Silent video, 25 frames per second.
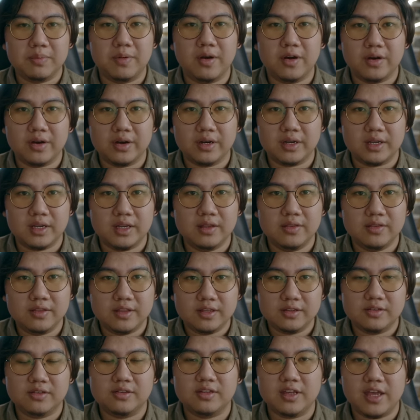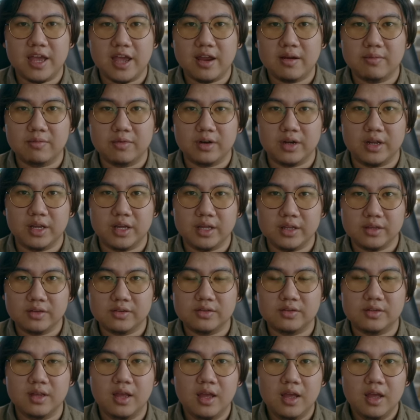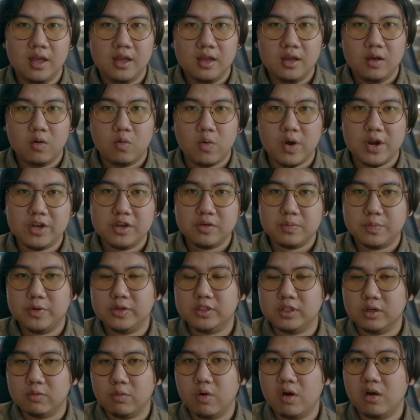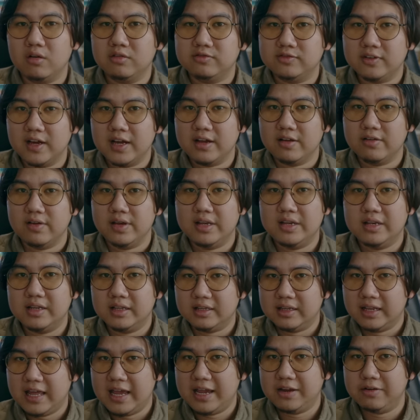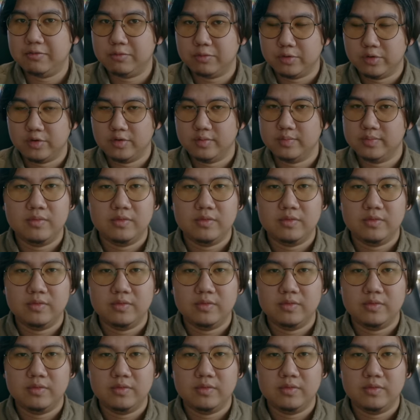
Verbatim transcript: part in this camera is when you put the raw file in the Lightroom,